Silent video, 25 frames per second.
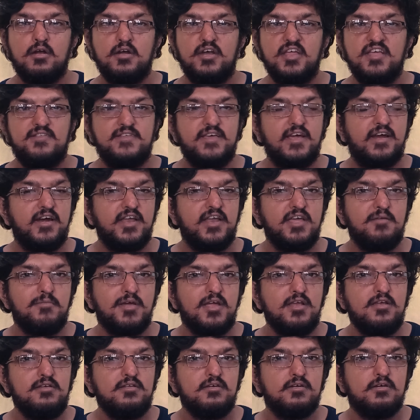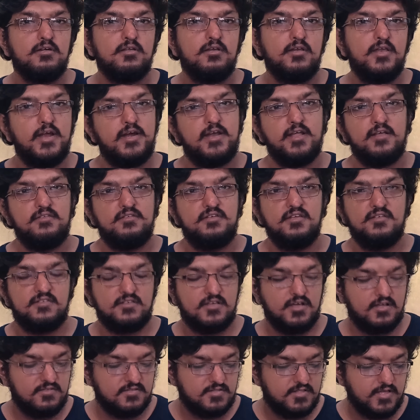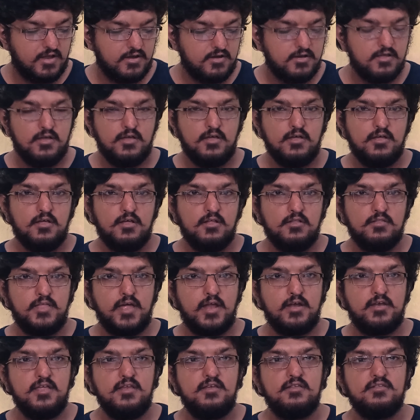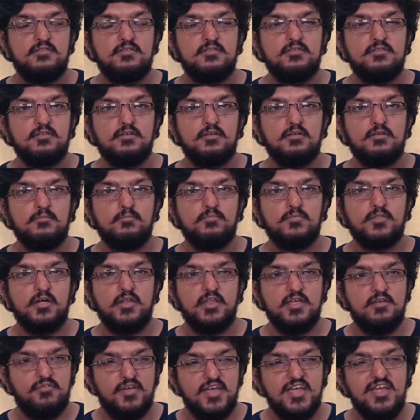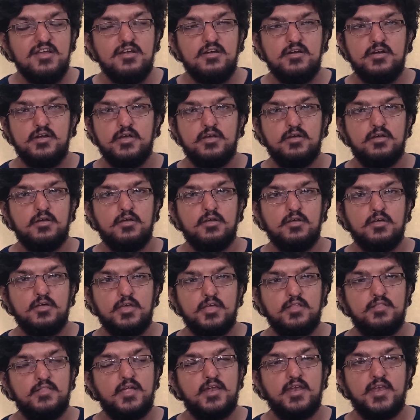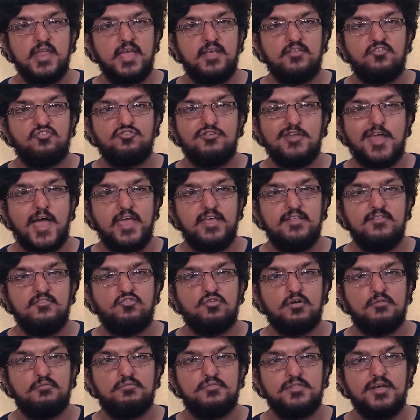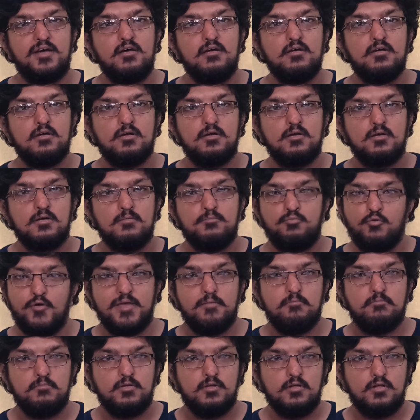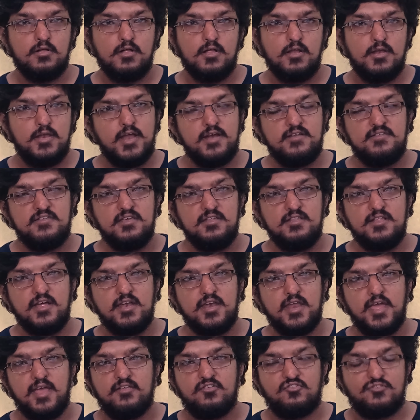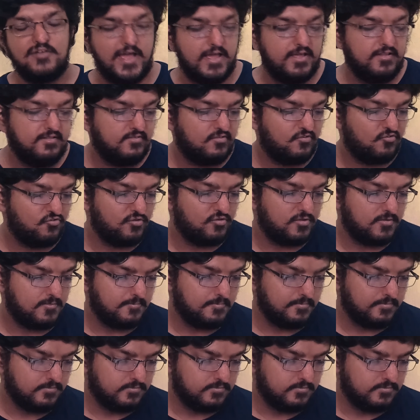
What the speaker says: disagreement? Let us discuss that. That is revealed in the next lines of the poem. Let's see the next lines.